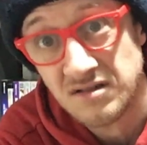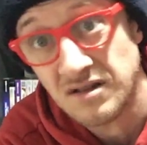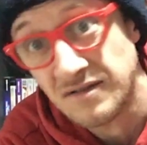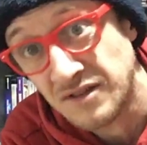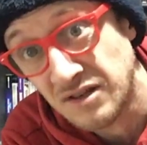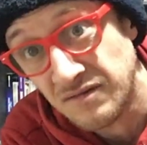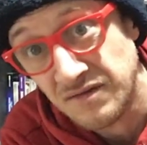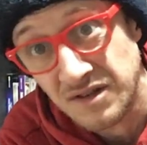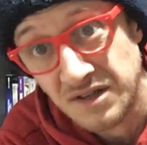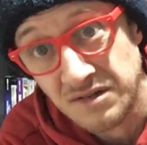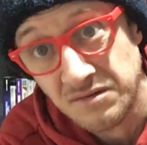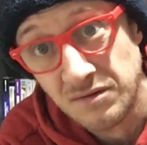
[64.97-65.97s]
I've done a
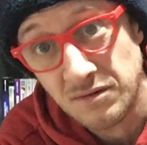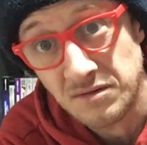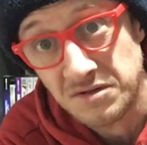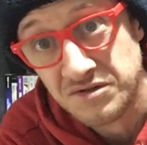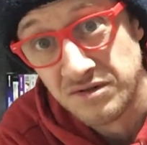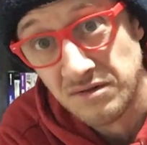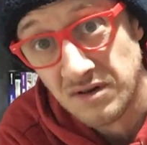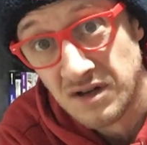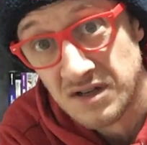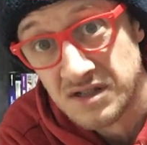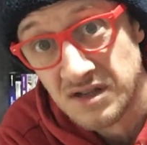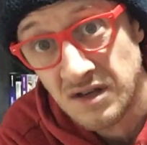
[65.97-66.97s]
video on True
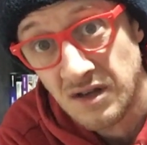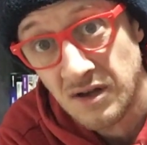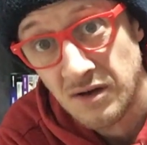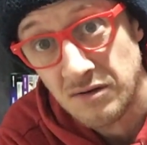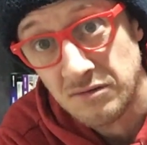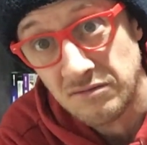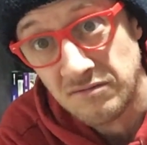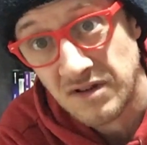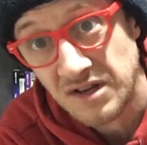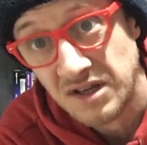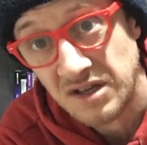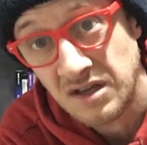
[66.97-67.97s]
Lies
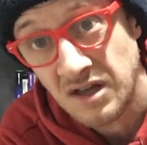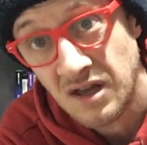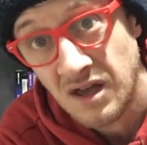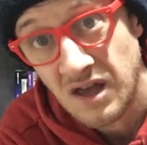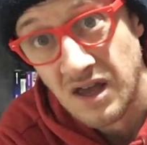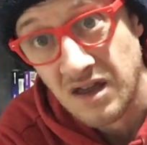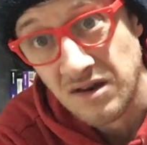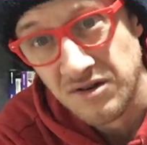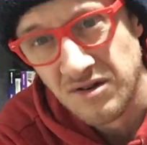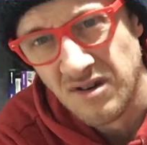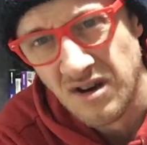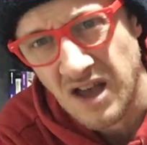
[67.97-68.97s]
already, and
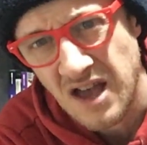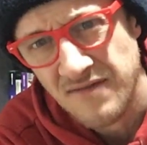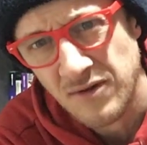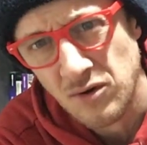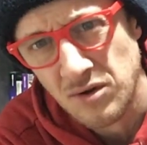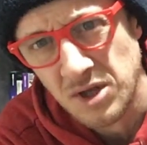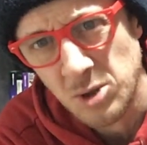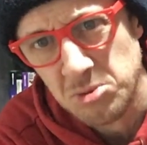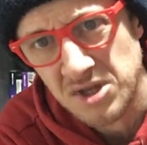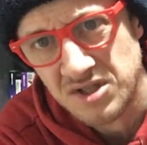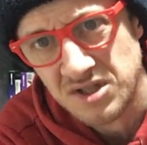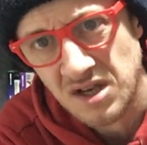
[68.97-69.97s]
I haven't got the
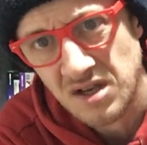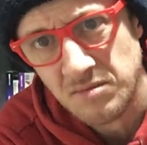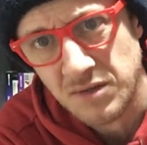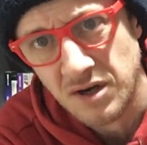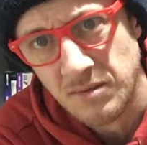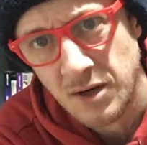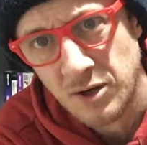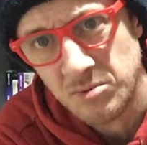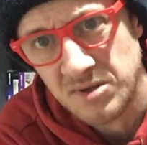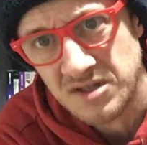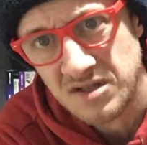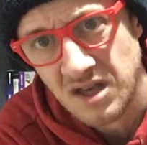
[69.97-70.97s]
Abyss yet, but I'm
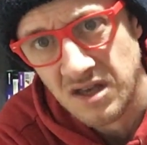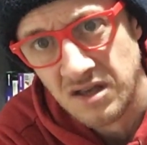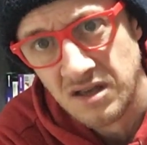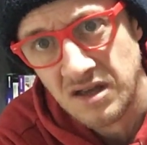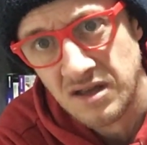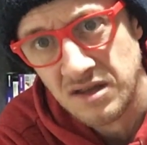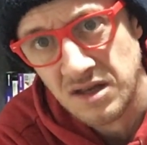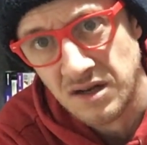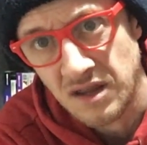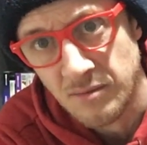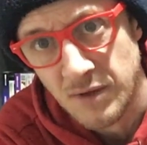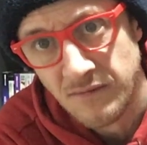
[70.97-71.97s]
hoping to get it at the end
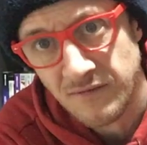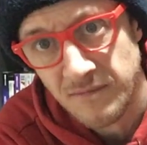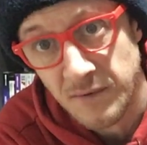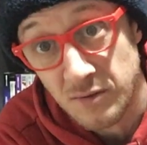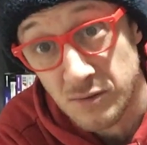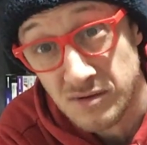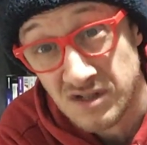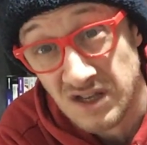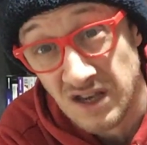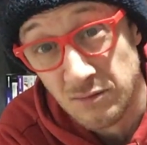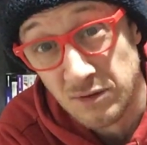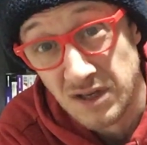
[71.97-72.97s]
of the month, but we'll see
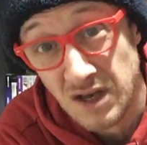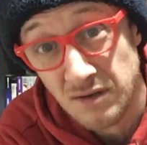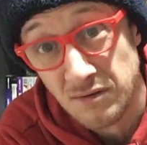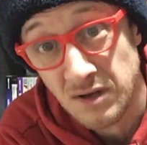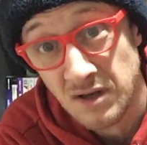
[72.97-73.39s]
how we go.